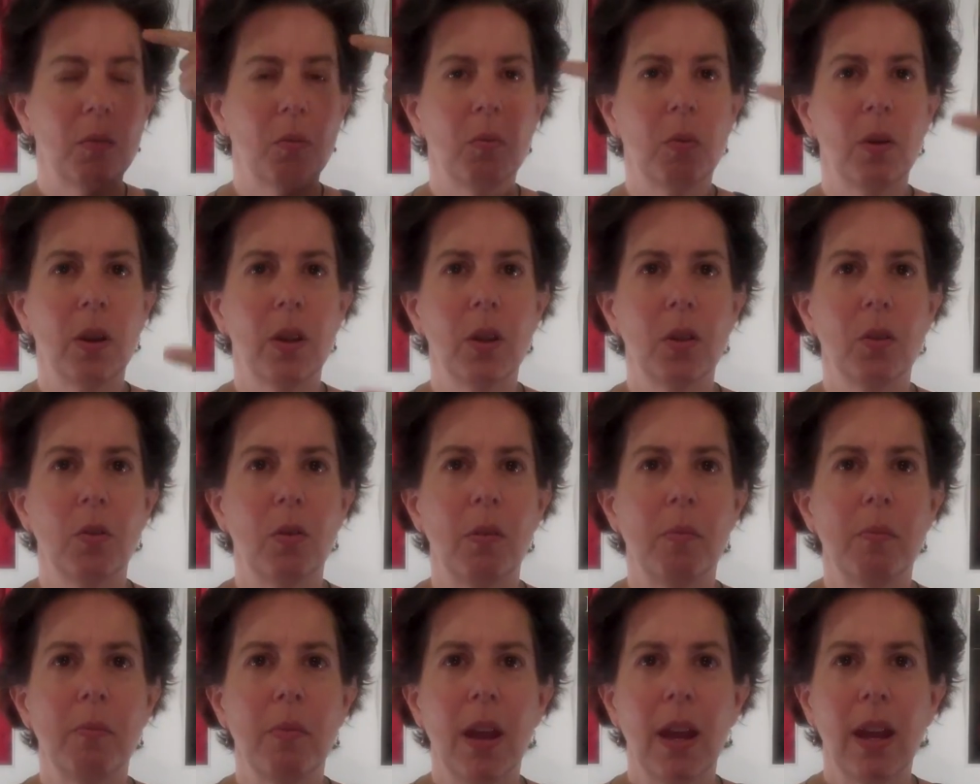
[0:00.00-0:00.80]
what you
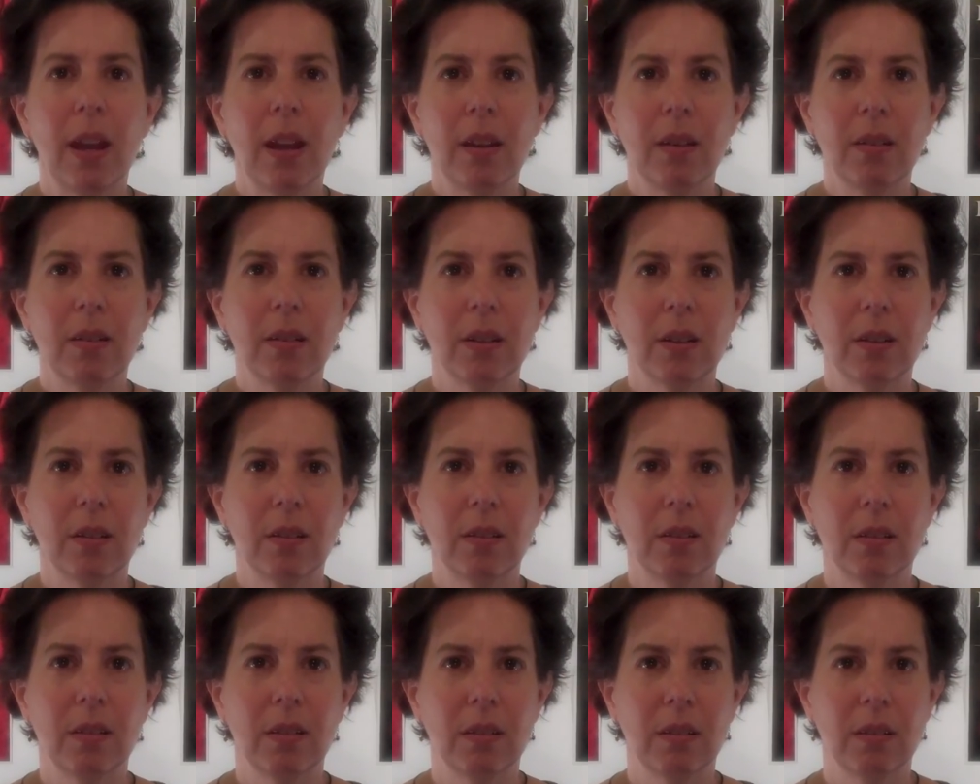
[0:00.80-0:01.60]

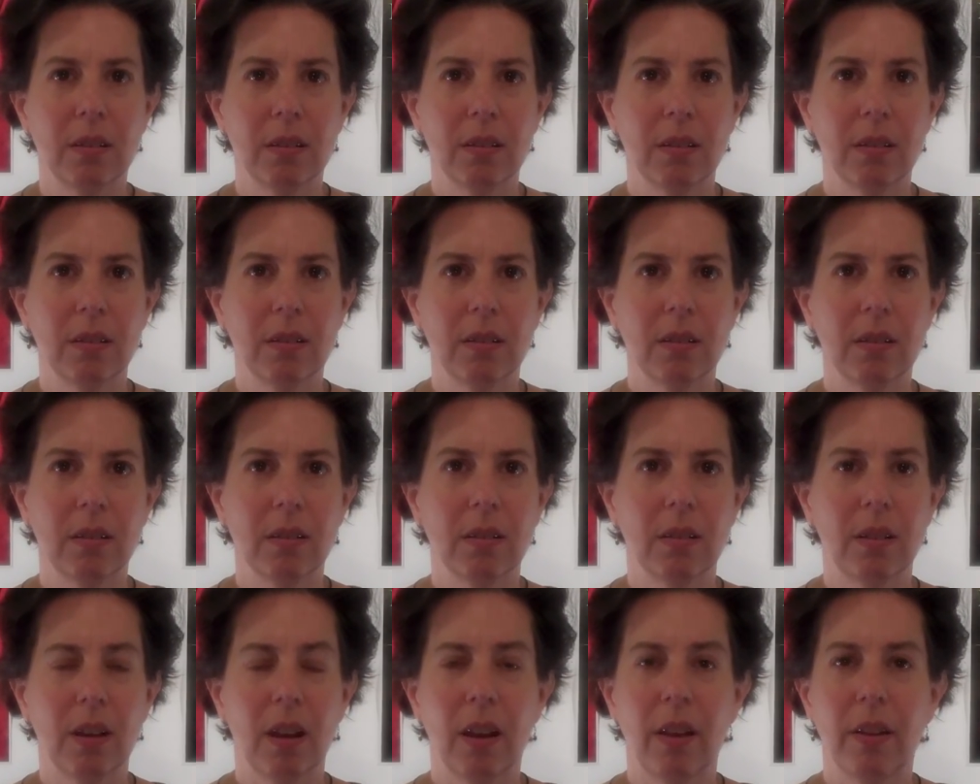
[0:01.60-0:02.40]
imagined
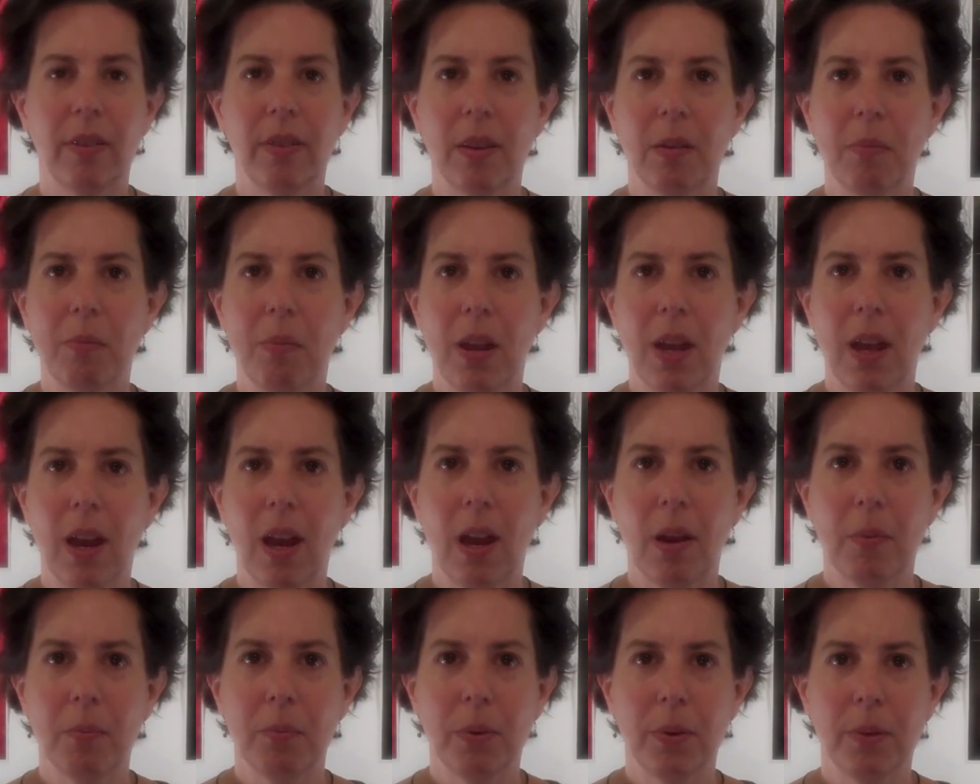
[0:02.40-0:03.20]
on the
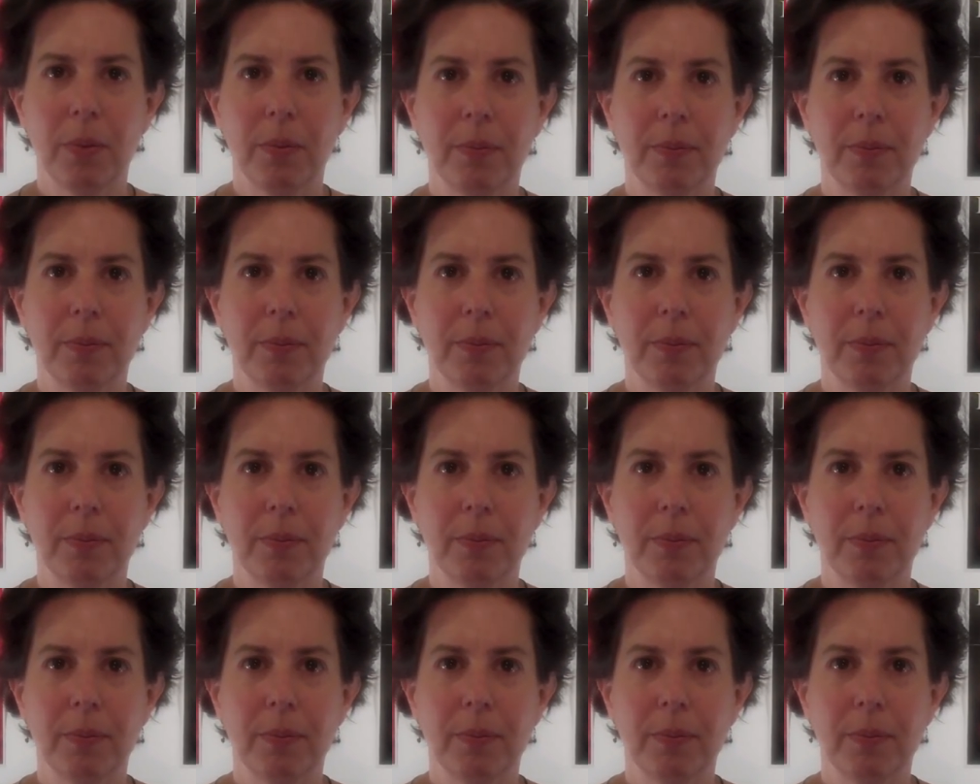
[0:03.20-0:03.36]
map.